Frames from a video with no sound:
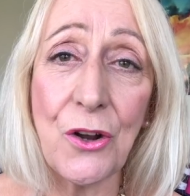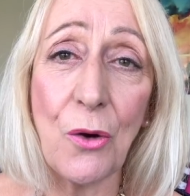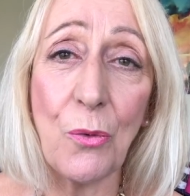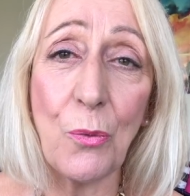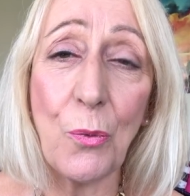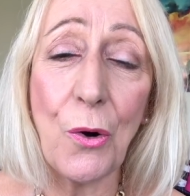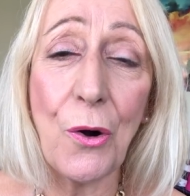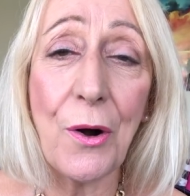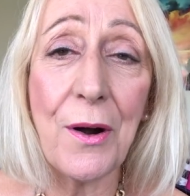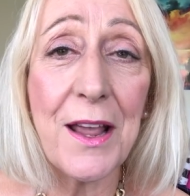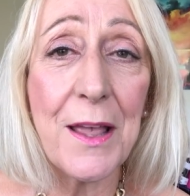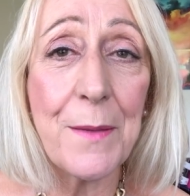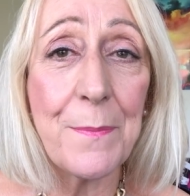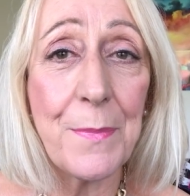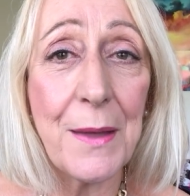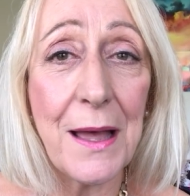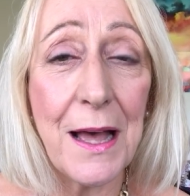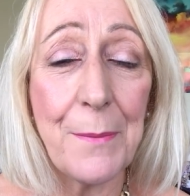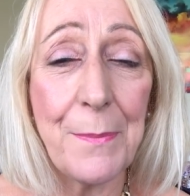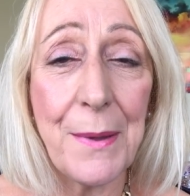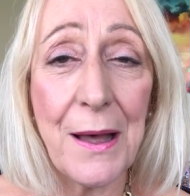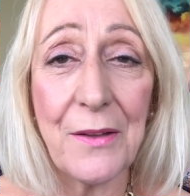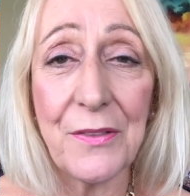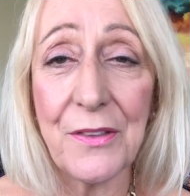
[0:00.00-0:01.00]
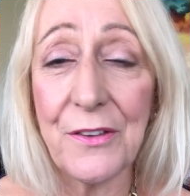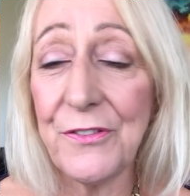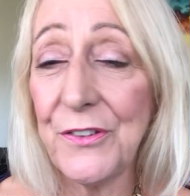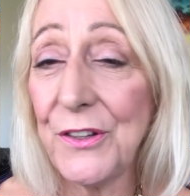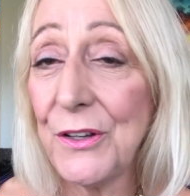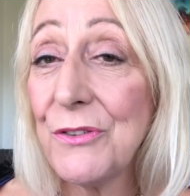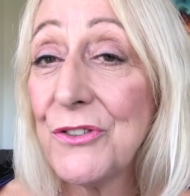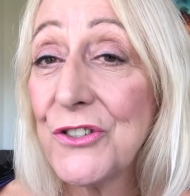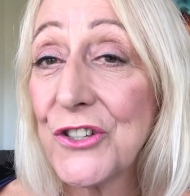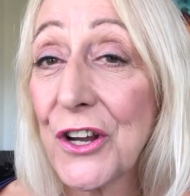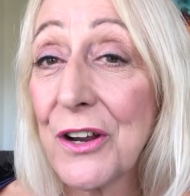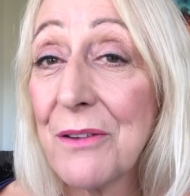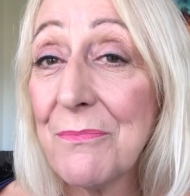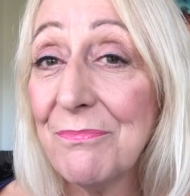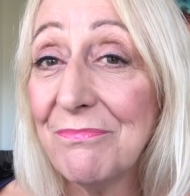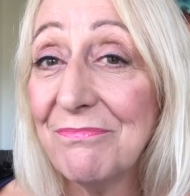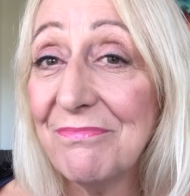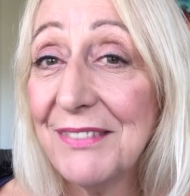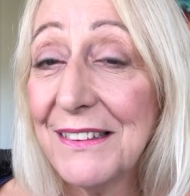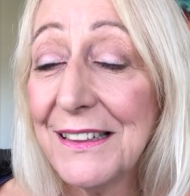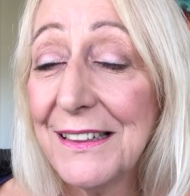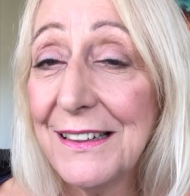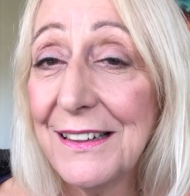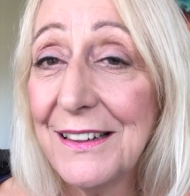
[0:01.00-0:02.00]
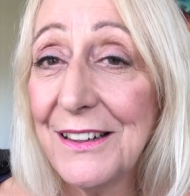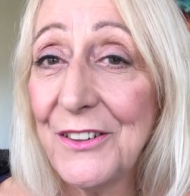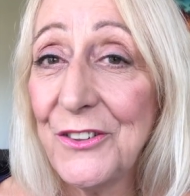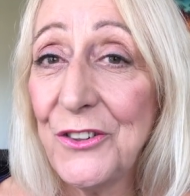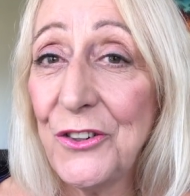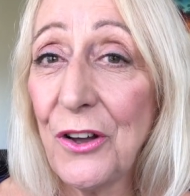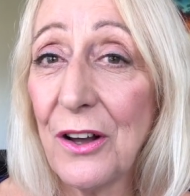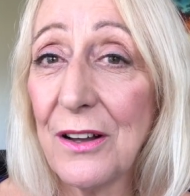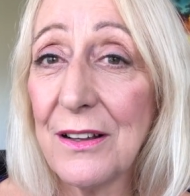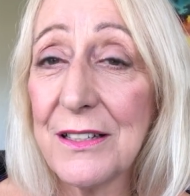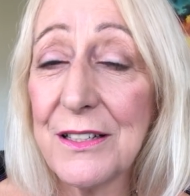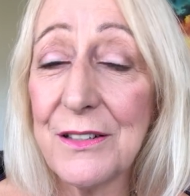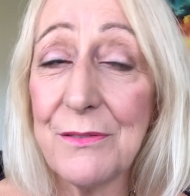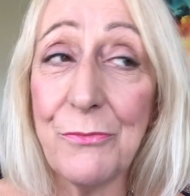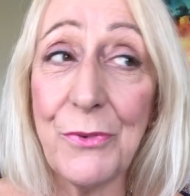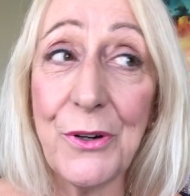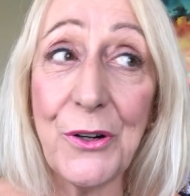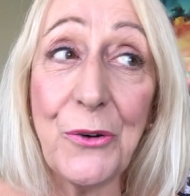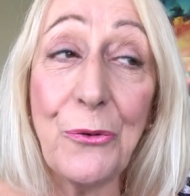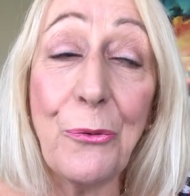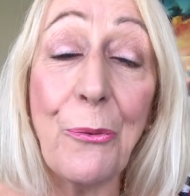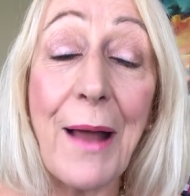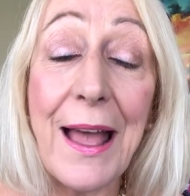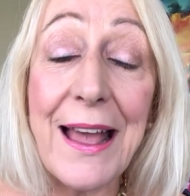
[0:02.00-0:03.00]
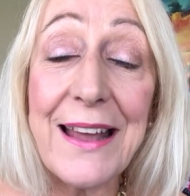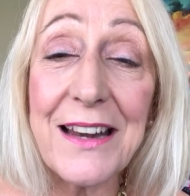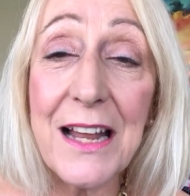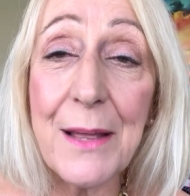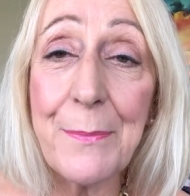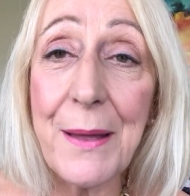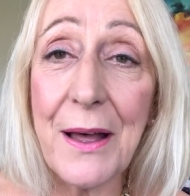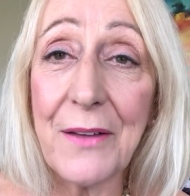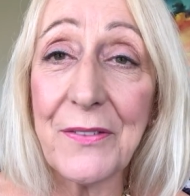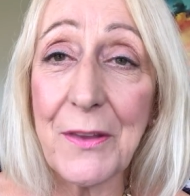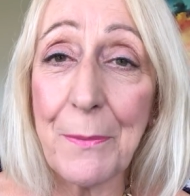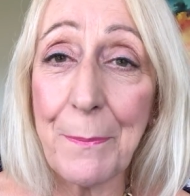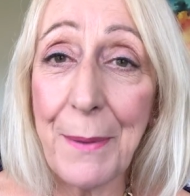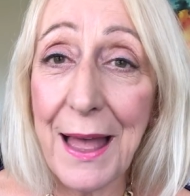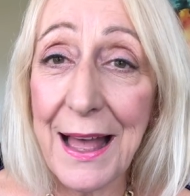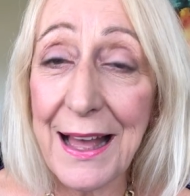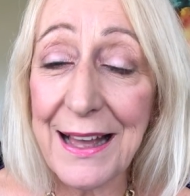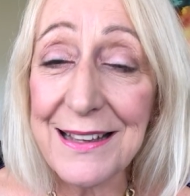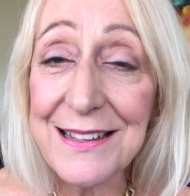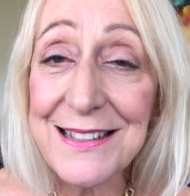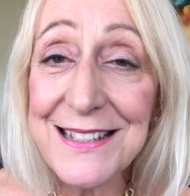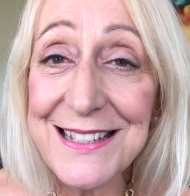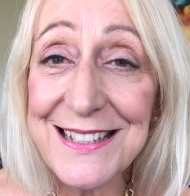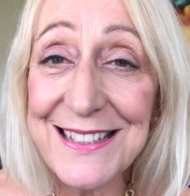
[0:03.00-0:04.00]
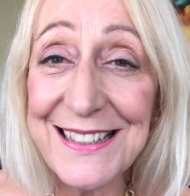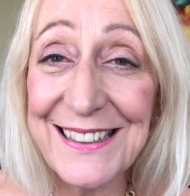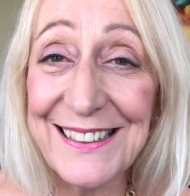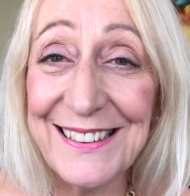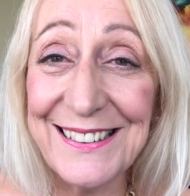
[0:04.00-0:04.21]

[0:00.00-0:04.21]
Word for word: not worry about the future, not regret about the past.